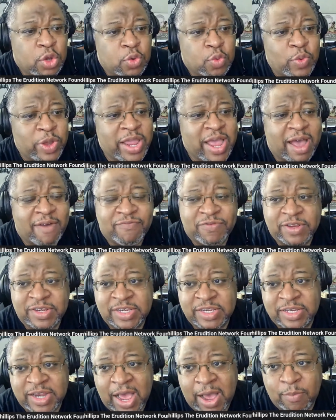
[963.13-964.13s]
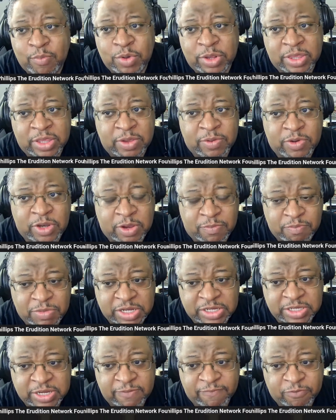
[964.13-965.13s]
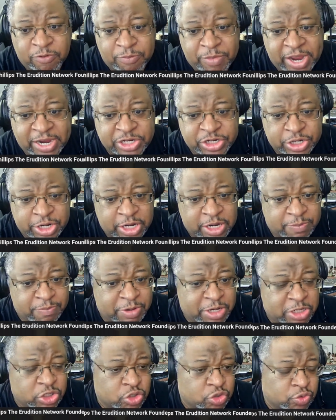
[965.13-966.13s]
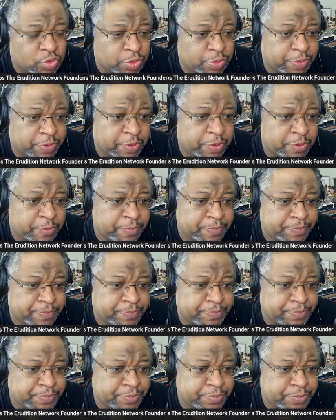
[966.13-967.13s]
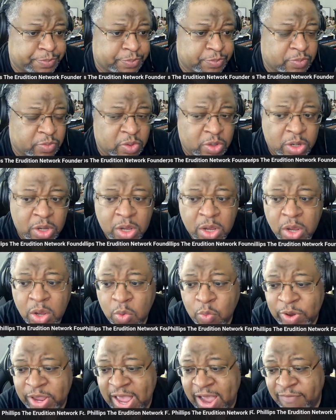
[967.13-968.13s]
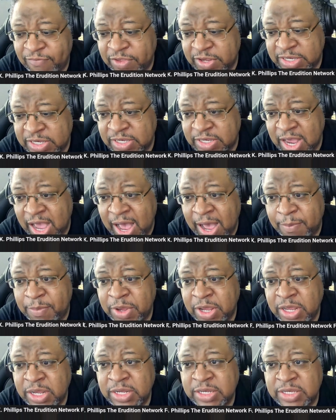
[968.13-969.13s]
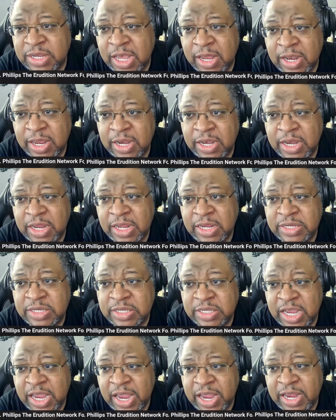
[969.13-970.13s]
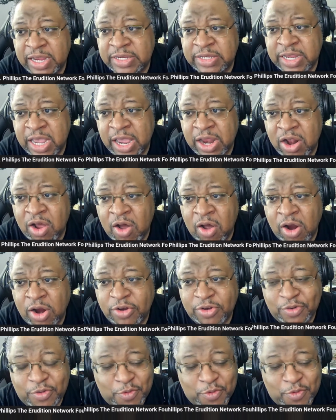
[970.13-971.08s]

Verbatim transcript: we have to stop with the, the misinformation and the mistruth. We have to stop telling these things that aren't